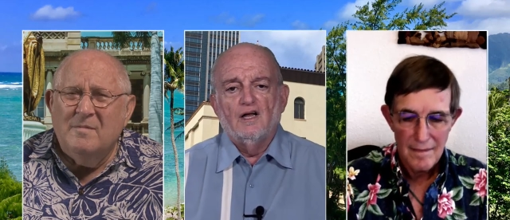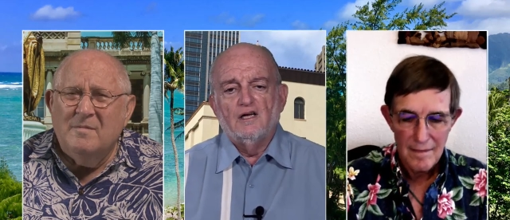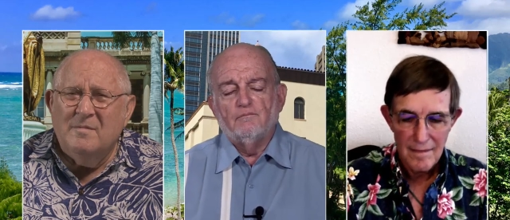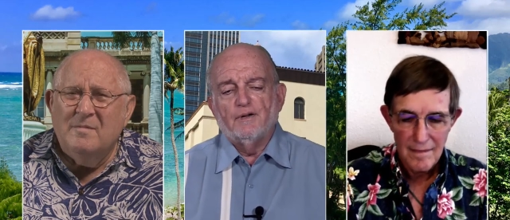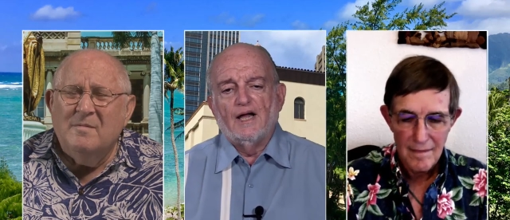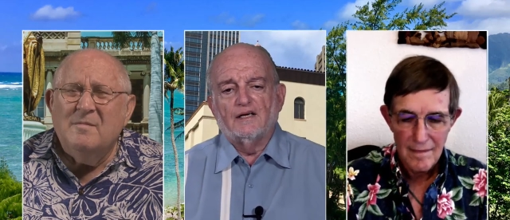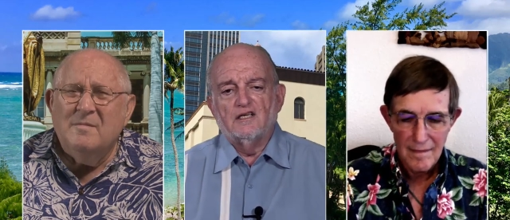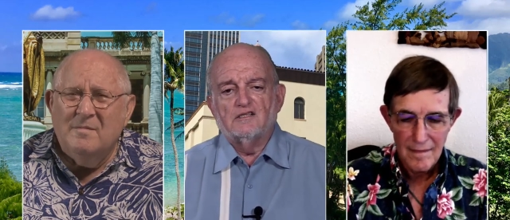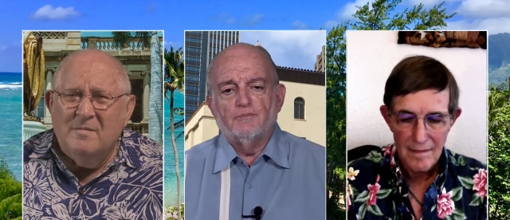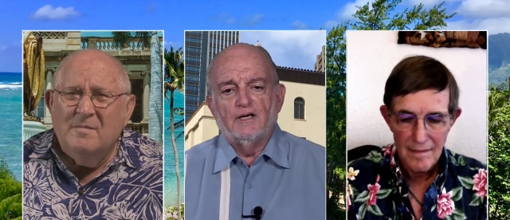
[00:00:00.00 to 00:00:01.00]
Speaker 1: impact.
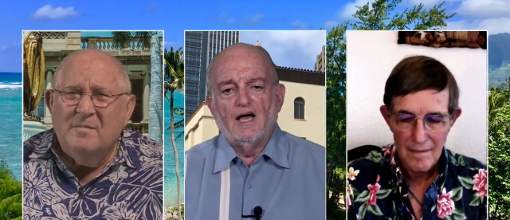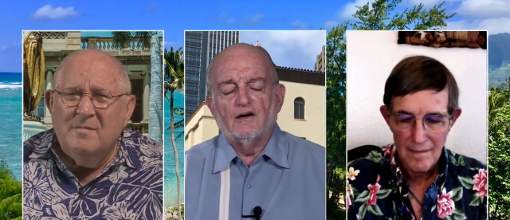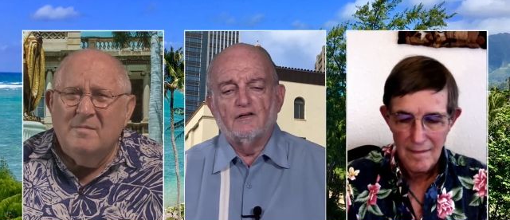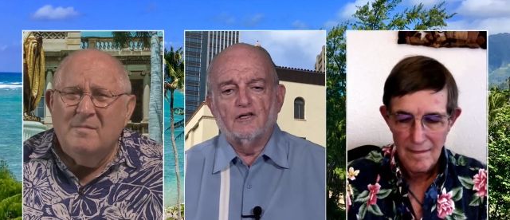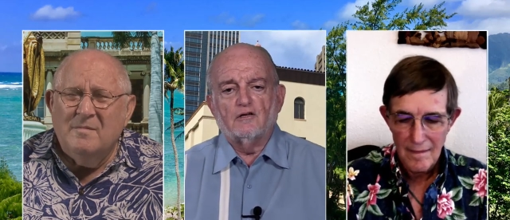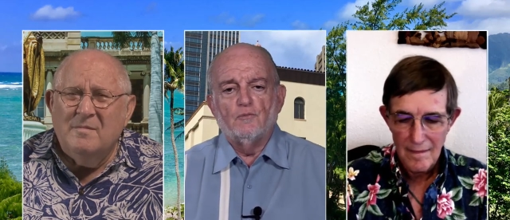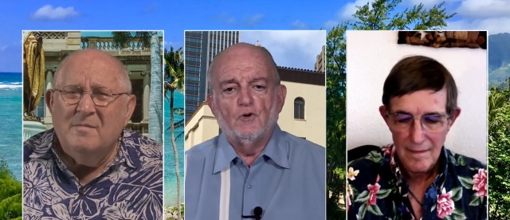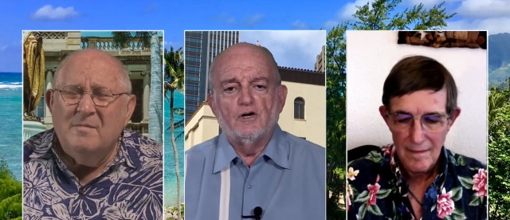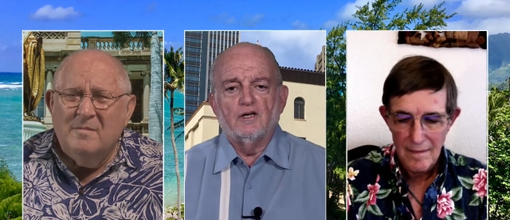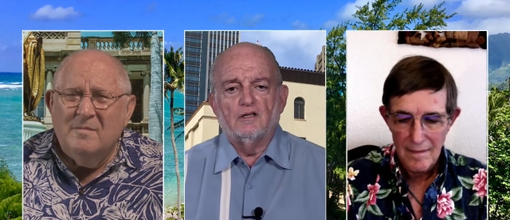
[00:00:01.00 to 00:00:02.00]
He's been out in the
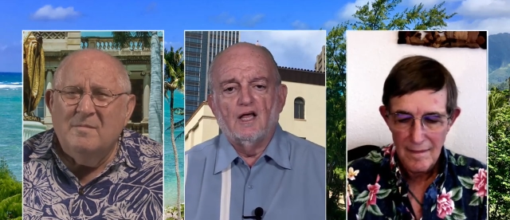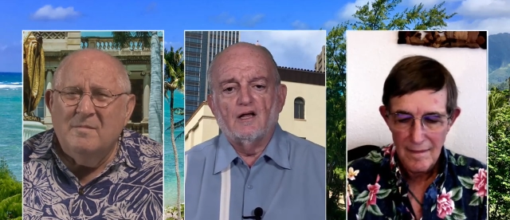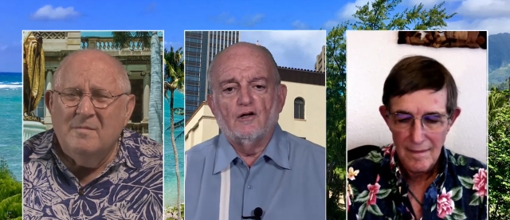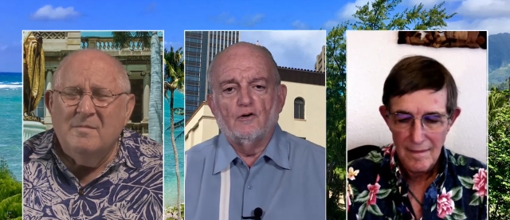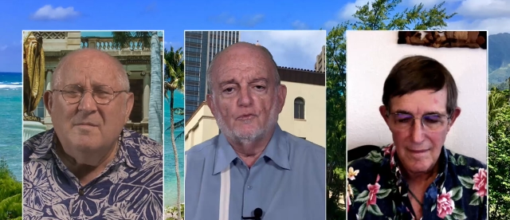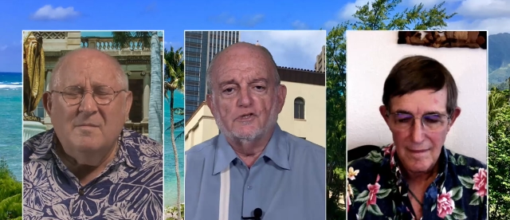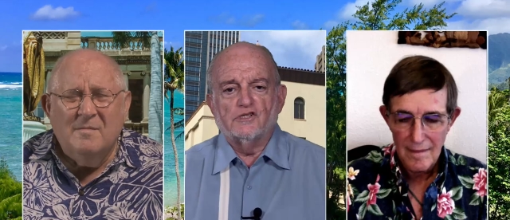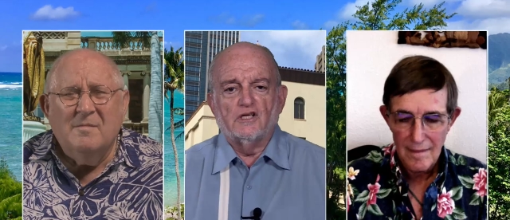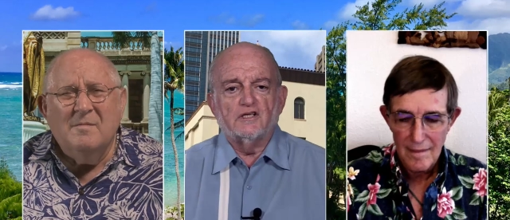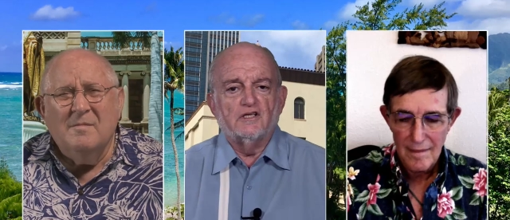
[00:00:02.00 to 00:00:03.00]
community a lot on
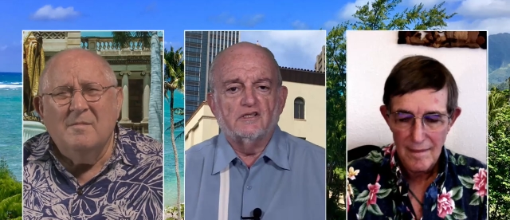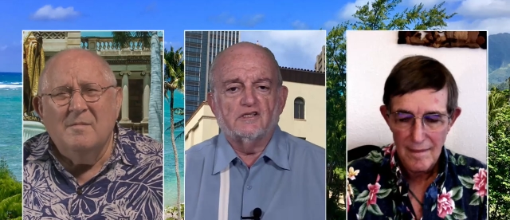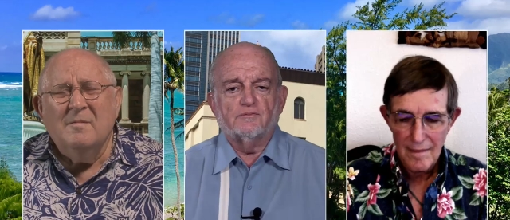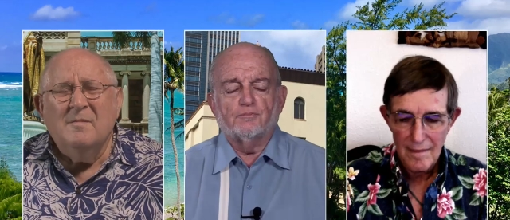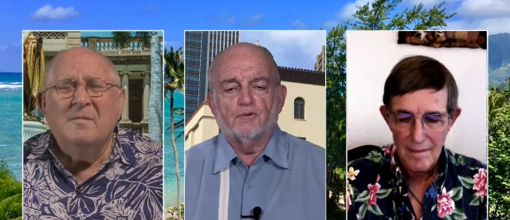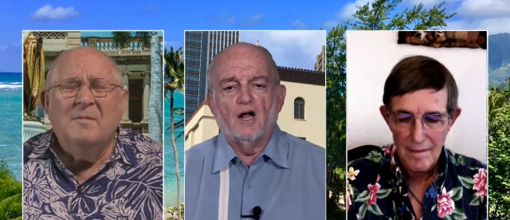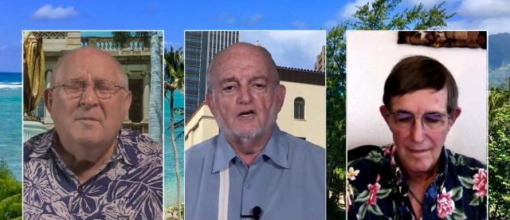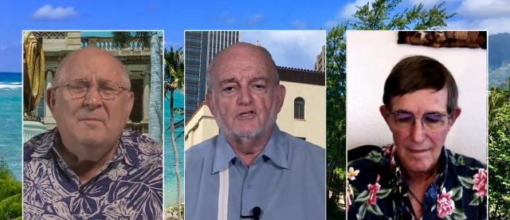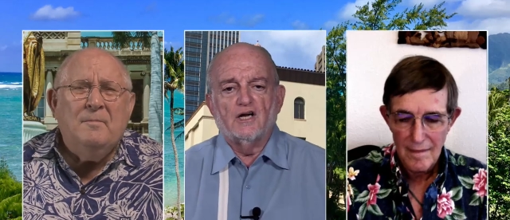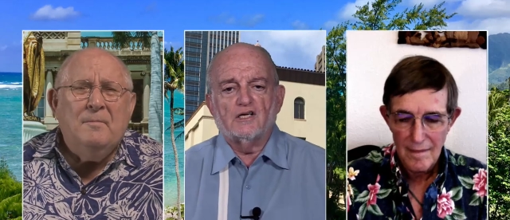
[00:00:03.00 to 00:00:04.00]
resilience
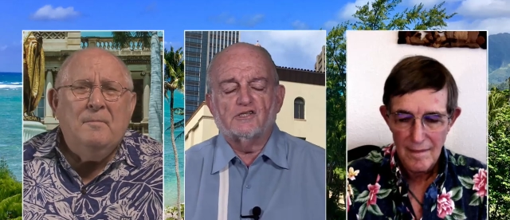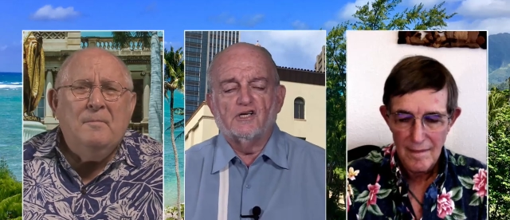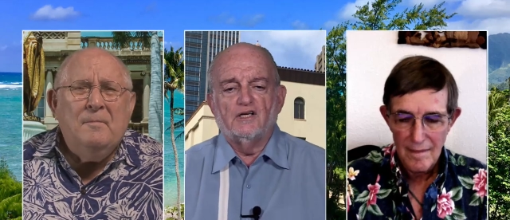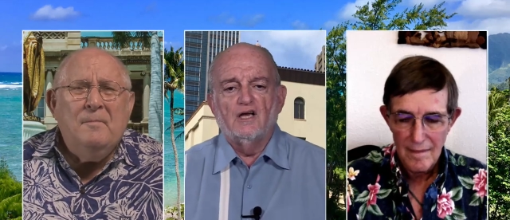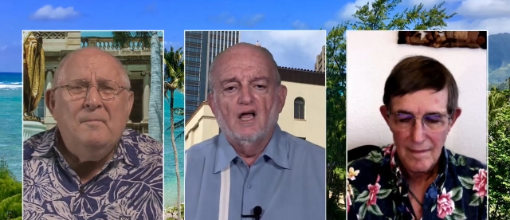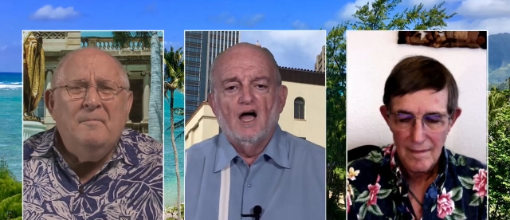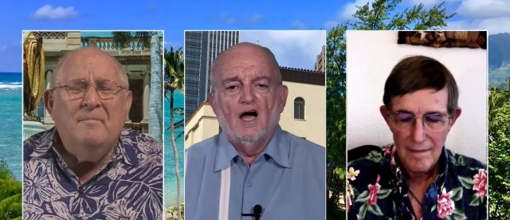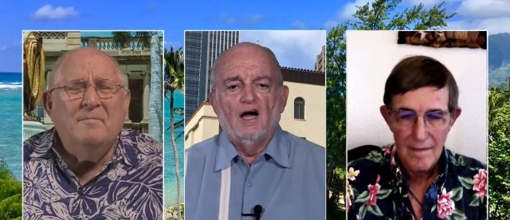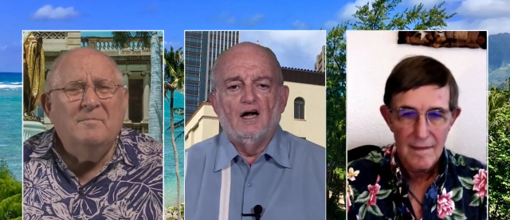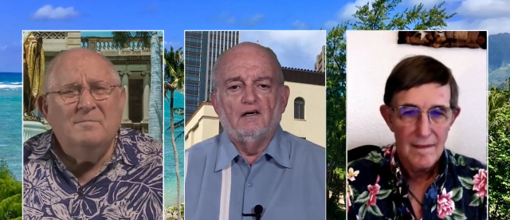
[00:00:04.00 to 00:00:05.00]
projects, and
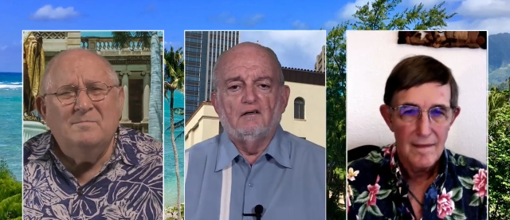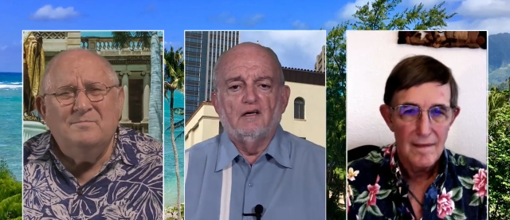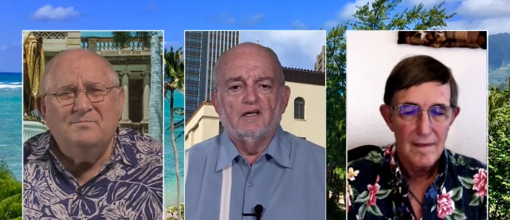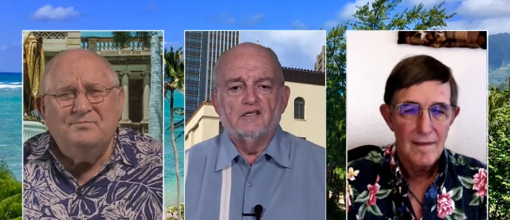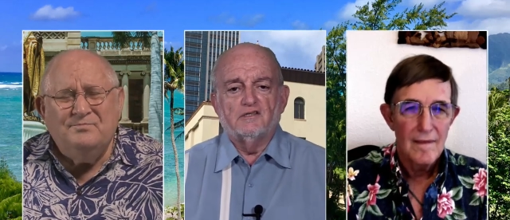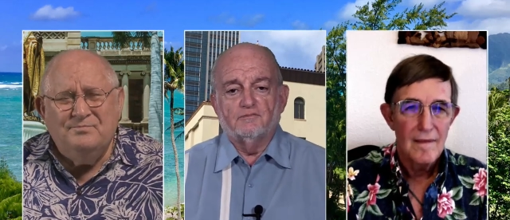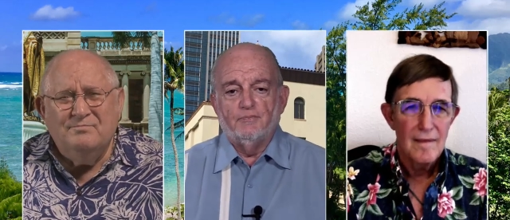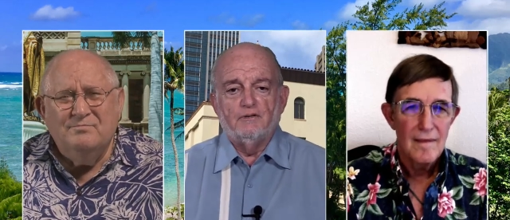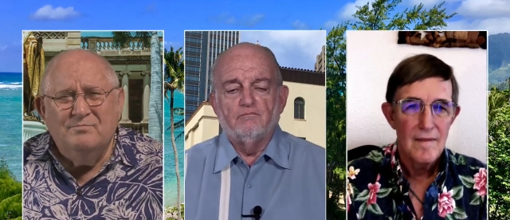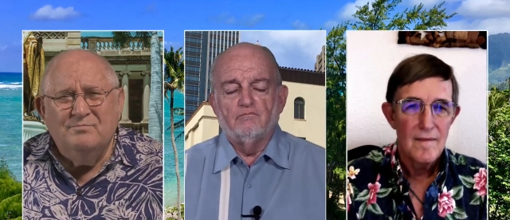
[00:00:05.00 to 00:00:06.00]
uh, he's
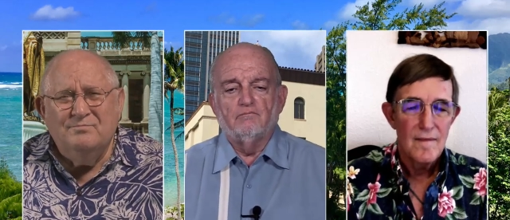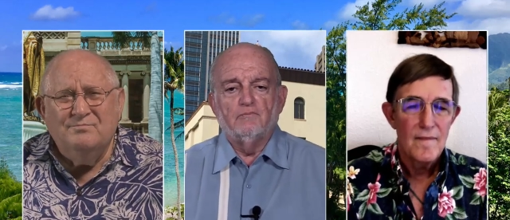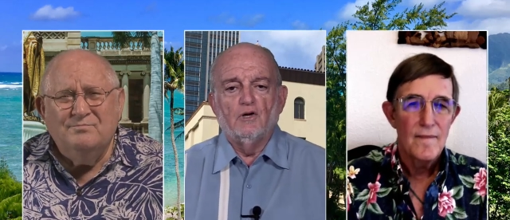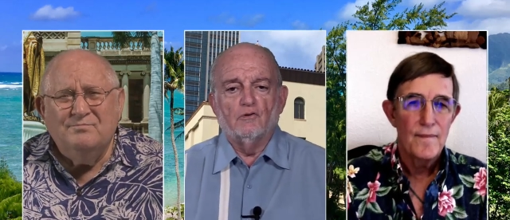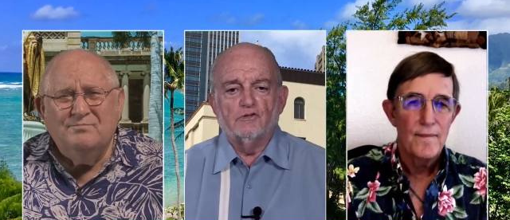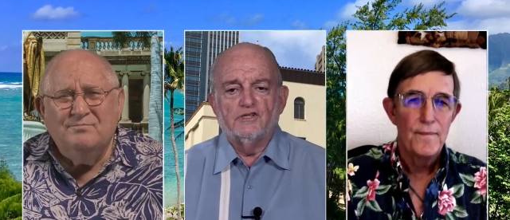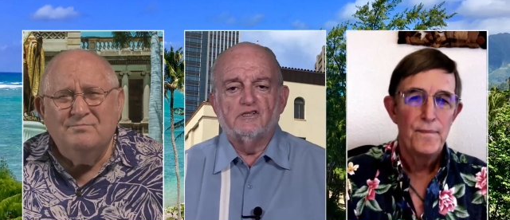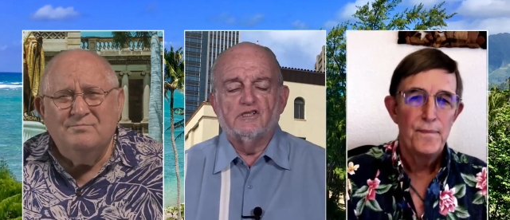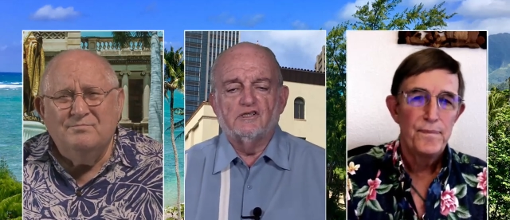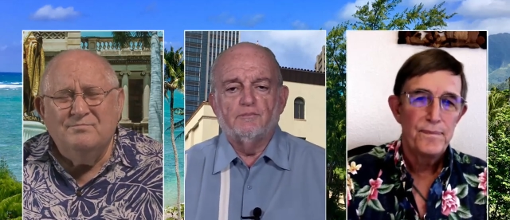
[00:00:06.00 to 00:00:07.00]
been, you know,
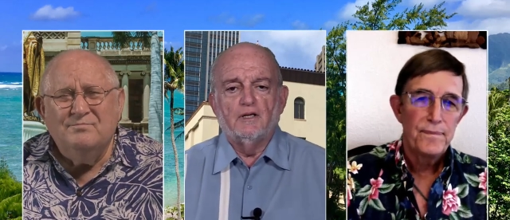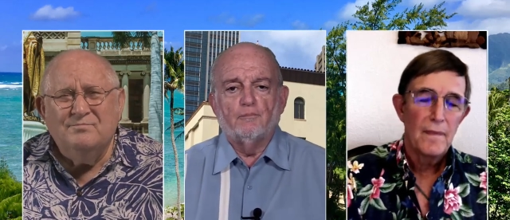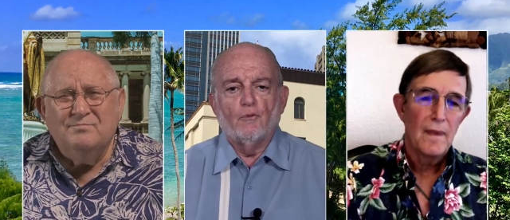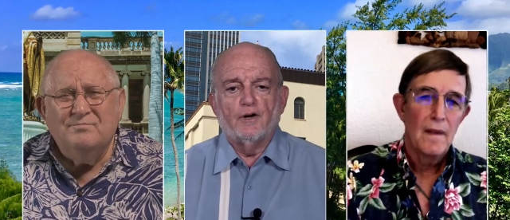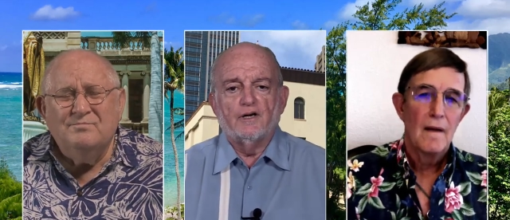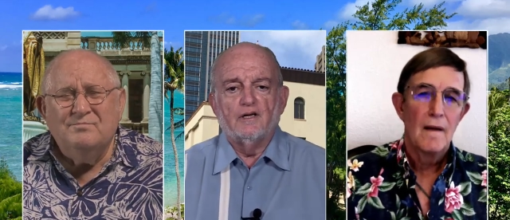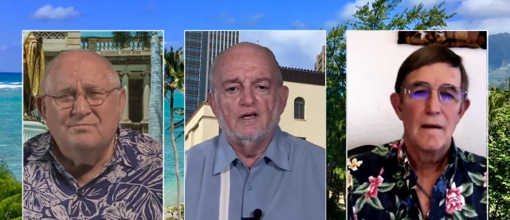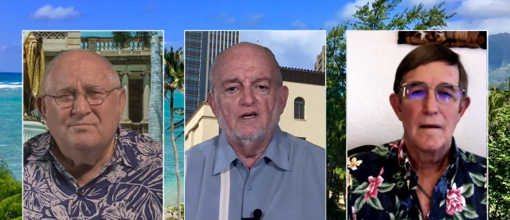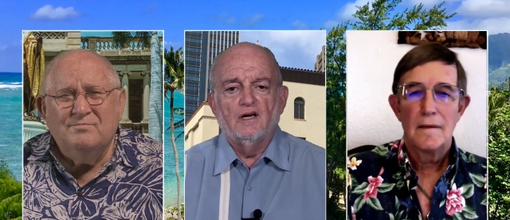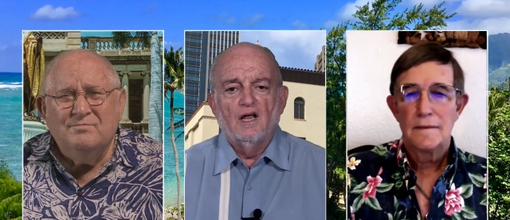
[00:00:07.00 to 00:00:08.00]
since he's been appointed
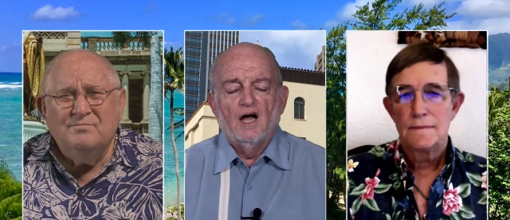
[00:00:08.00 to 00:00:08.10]
and.